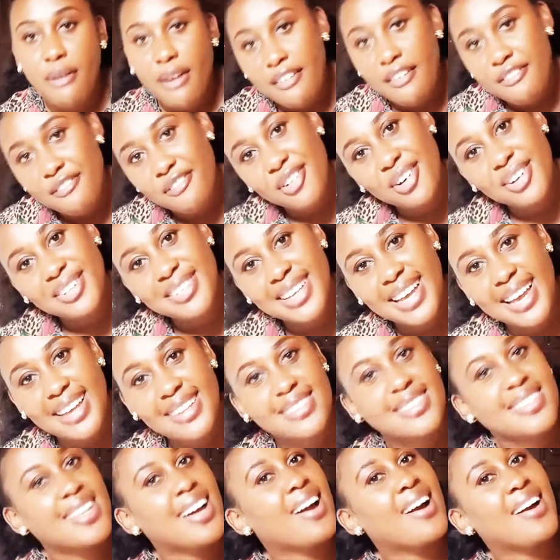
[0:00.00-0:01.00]
our fourth
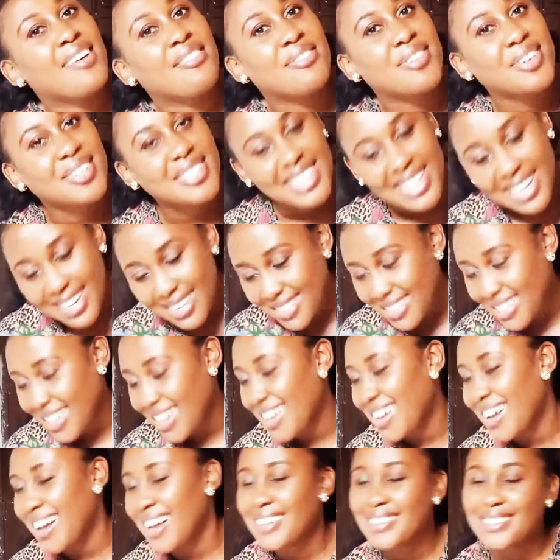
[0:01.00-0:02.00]

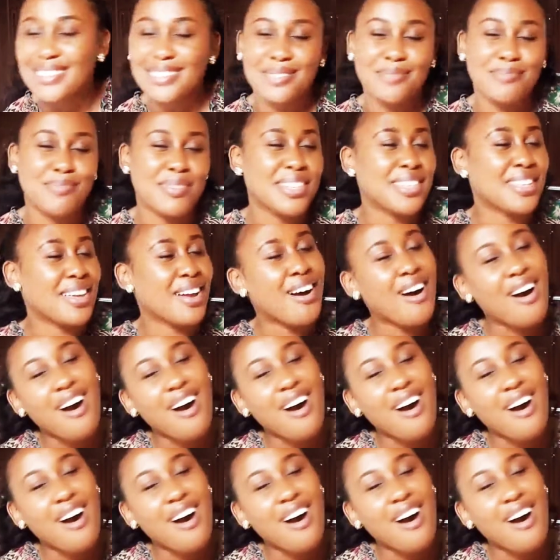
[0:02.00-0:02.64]
hairstyle has to be the